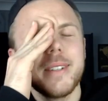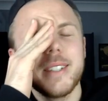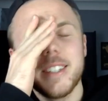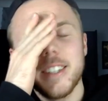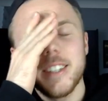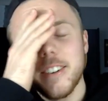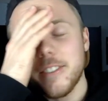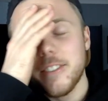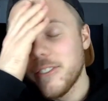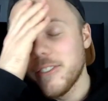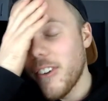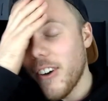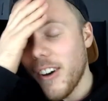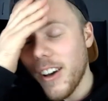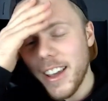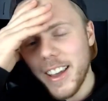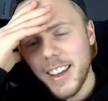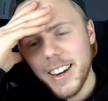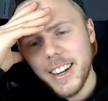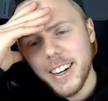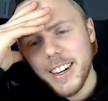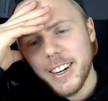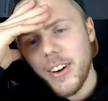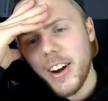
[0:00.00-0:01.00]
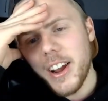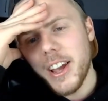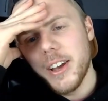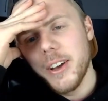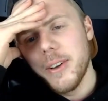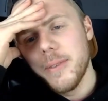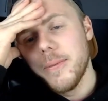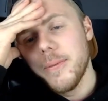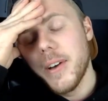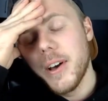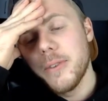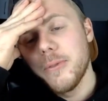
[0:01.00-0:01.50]
Ryan and
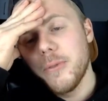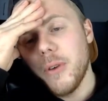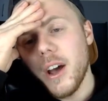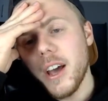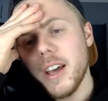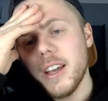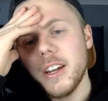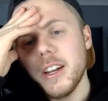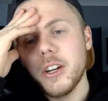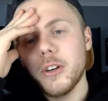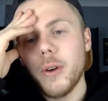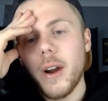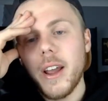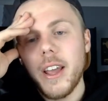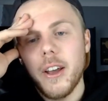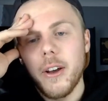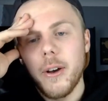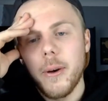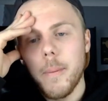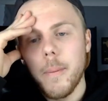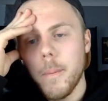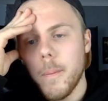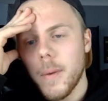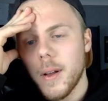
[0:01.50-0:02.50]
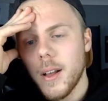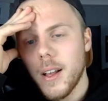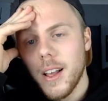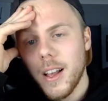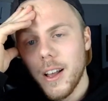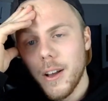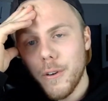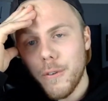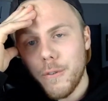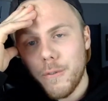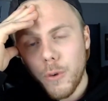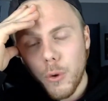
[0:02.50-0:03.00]
Graham. And Ryan and Graham
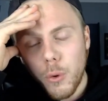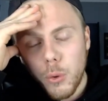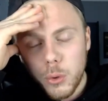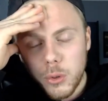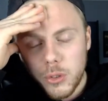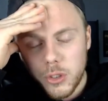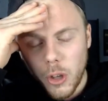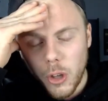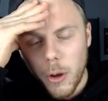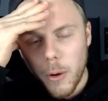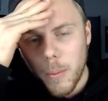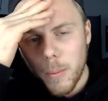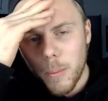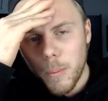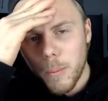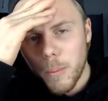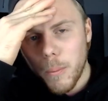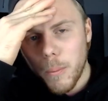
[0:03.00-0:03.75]
fooled them